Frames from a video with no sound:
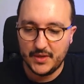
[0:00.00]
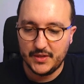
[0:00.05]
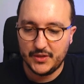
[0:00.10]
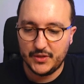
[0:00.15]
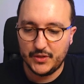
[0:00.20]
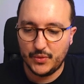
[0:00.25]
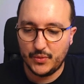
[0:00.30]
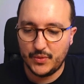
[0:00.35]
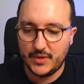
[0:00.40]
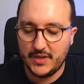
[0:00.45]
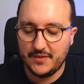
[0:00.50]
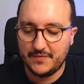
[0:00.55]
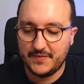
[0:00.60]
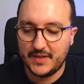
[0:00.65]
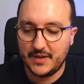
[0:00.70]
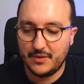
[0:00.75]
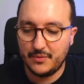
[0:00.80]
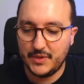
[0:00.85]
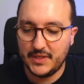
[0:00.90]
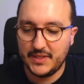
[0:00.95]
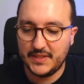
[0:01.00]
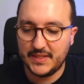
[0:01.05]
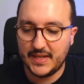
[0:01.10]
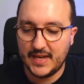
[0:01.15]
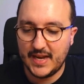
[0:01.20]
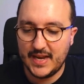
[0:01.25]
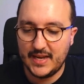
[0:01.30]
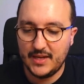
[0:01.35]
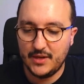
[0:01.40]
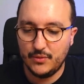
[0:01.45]
So if there is
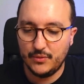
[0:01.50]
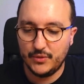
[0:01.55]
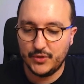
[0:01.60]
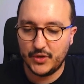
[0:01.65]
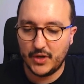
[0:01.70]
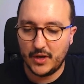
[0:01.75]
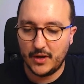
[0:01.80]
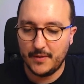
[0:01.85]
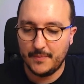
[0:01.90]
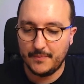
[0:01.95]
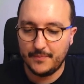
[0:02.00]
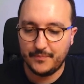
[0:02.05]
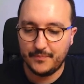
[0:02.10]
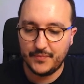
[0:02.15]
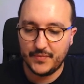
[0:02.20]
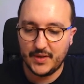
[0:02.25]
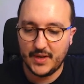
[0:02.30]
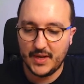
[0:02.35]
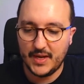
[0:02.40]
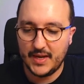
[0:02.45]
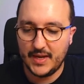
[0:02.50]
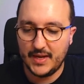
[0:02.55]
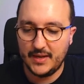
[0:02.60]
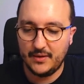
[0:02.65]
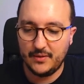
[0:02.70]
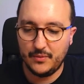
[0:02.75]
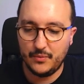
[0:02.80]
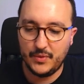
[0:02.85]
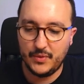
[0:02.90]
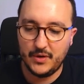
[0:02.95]
a user,
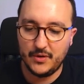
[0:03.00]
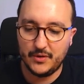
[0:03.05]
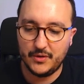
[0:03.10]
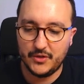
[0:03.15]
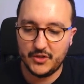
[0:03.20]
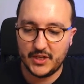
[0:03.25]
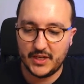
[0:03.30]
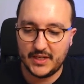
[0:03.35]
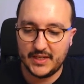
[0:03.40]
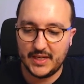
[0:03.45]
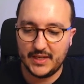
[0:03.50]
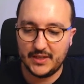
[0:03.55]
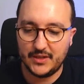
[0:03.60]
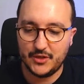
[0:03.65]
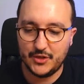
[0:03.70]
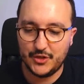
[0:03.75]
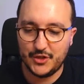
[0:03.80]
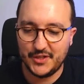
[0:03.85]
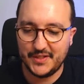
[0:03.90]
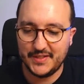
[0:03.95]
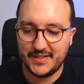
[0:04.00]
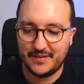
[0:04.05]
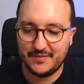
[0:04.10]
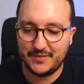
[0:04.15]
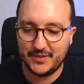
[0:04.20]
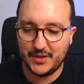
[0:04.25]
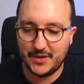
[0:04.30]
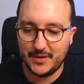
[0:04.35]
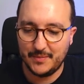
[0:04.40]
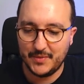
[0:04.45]
and we're gonna check that just
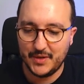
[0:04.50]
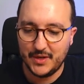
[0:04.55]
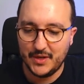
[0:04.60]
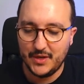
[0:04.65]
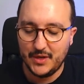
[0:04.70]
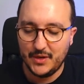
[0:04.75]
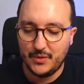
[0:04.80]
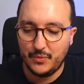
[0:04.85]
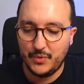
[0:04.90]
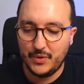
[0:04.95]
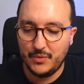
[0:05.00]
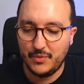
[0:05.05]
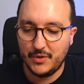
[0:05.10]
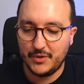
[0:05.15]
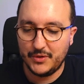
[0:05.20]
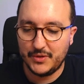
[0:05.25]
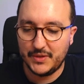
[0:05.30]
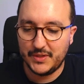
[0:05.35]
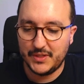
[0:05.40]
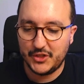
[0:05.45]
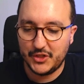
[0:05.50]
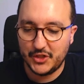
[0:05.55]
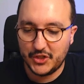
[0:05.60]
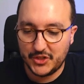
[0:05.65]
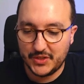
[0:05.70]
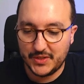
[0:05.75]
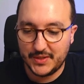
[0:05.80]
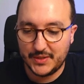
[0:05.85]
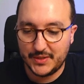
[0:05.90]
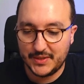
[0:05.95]
after, we wanna
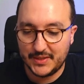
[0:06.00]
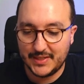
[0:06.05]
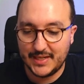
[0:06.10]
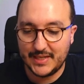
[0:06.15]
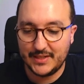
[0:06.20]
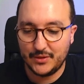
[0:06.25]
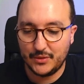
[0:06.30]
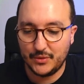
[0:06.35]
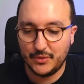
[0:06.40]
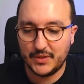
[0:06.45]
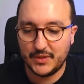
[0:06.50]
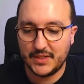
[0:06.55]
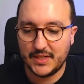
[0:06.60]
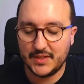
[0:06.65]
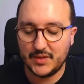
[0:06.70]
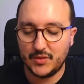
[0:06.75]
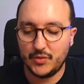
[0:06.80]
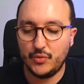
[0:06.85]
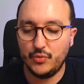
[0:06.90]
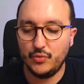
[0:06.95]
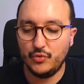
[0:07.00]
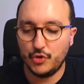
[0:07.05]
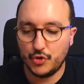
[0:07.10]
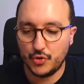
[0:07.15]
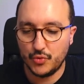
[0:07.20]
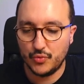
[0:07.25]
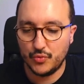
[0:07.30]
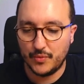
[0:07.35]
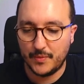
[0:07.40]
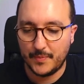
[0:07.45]
set success to true.